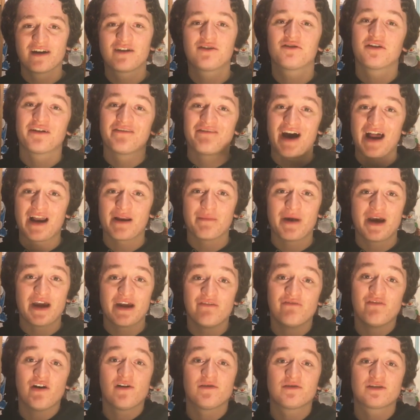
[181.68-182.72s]
They could have
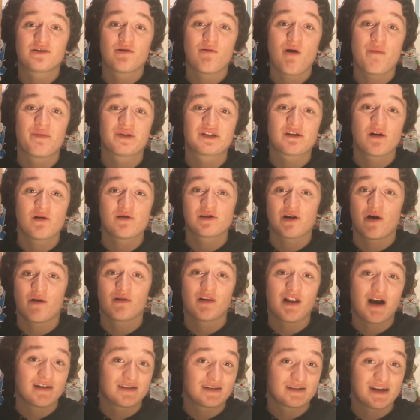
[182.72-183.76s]
animated those two episodes. I
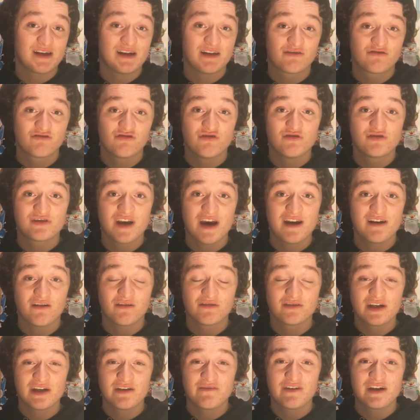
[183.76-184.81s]
would like to see The Crusade
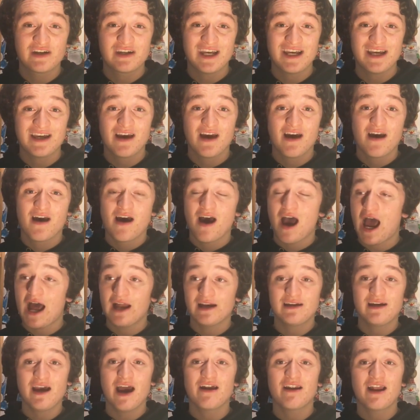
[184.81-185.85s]
on DVD.
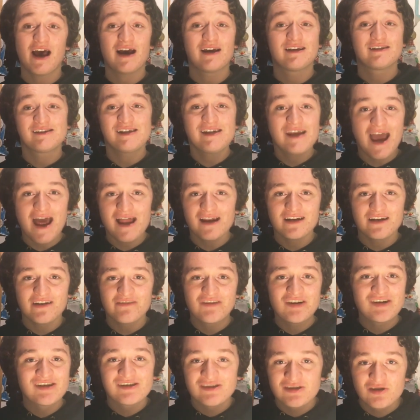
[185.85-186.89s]
And yeah, that is the end
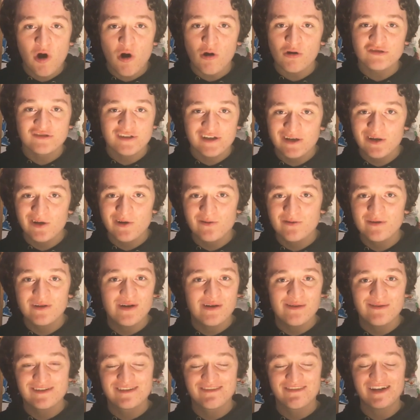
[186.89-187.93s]
of this Doctor Who
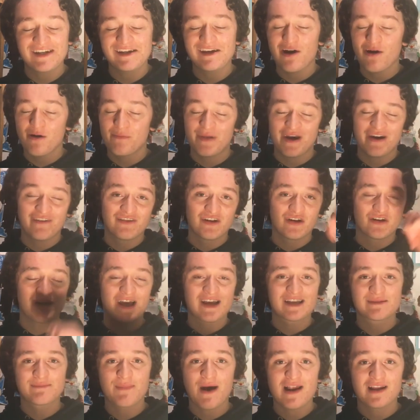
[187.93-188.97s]
news video. A bit of an
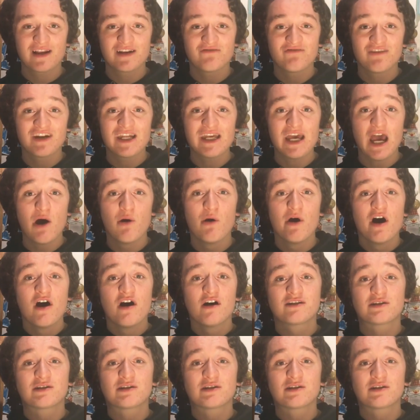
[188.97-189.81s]
unexpected video.